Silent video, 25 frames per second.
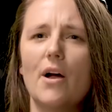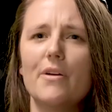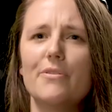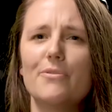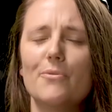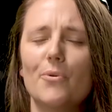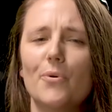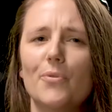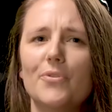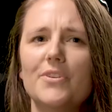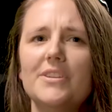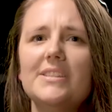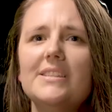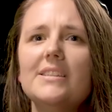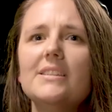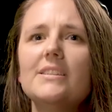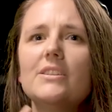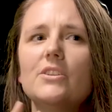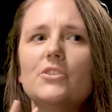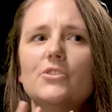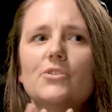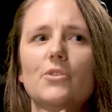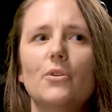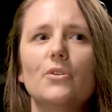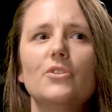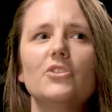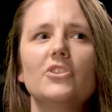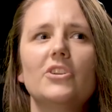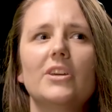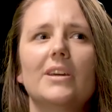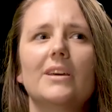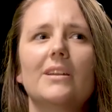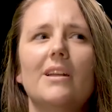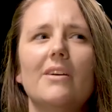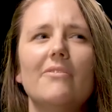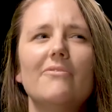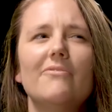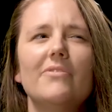I thought this is
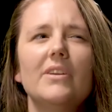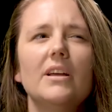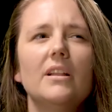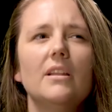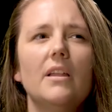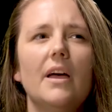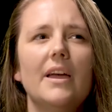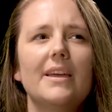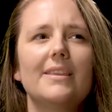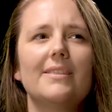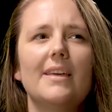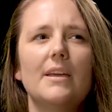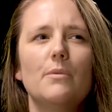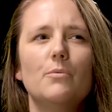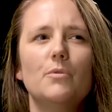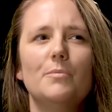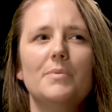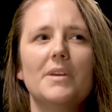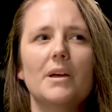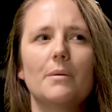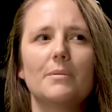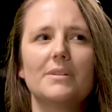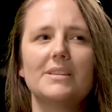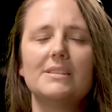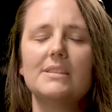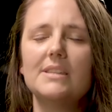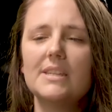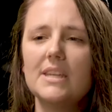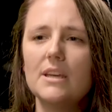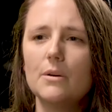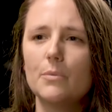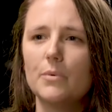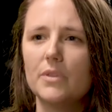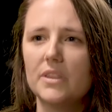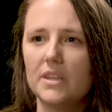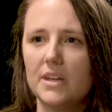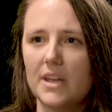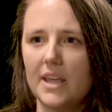astonishing, and I feel like they would be able to see
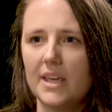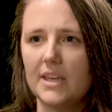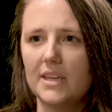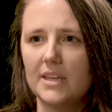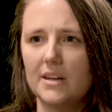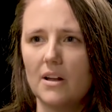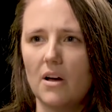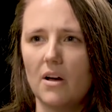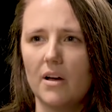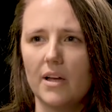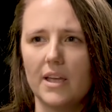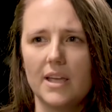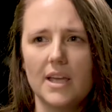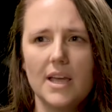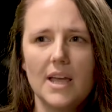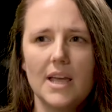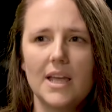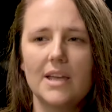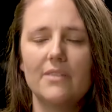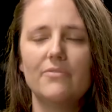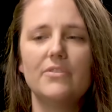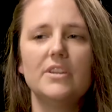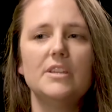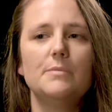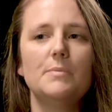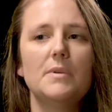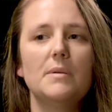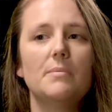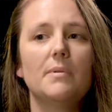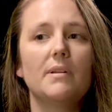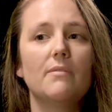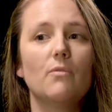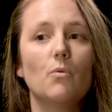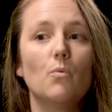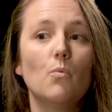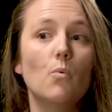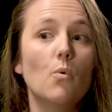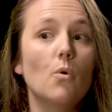it with the naked eye if these people
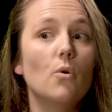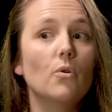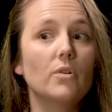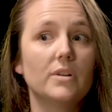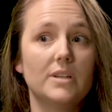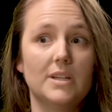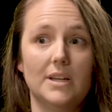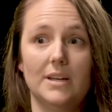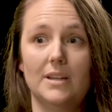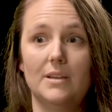ever walked